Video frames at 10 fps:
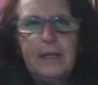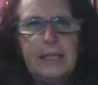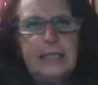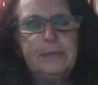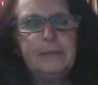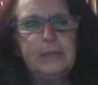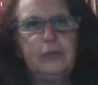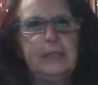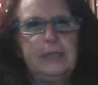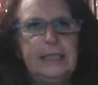these
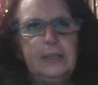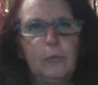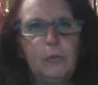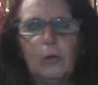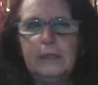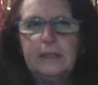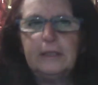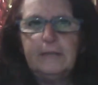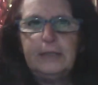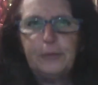mystery seeds
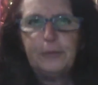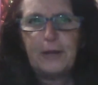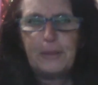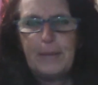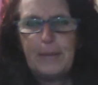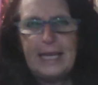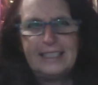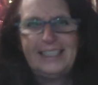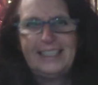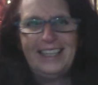wander into other
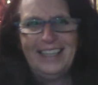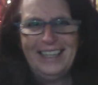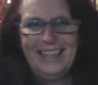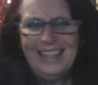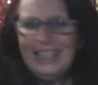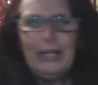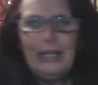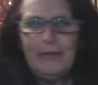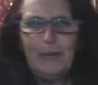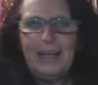beds?
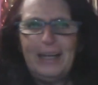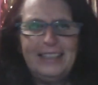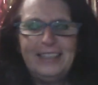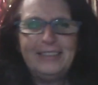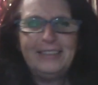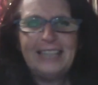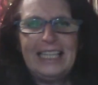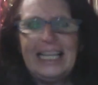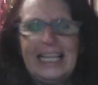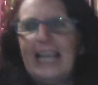Why do you
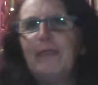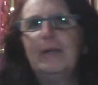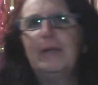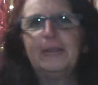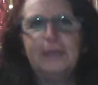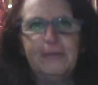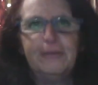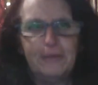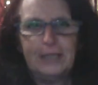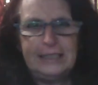suddenly get, everyone calls them
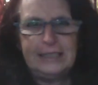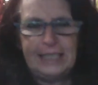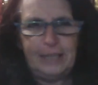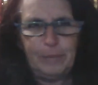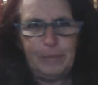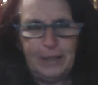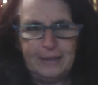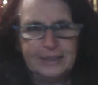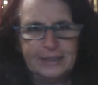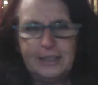volunteer
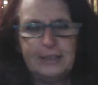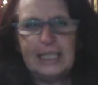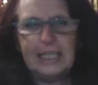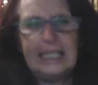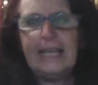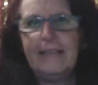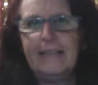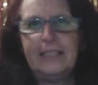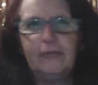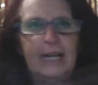plants, you suddenly get
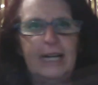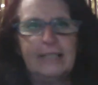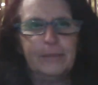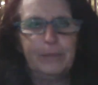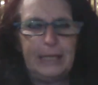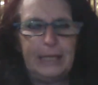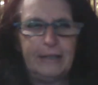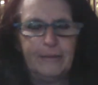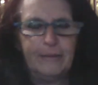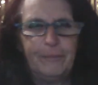this random
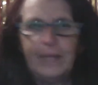plant?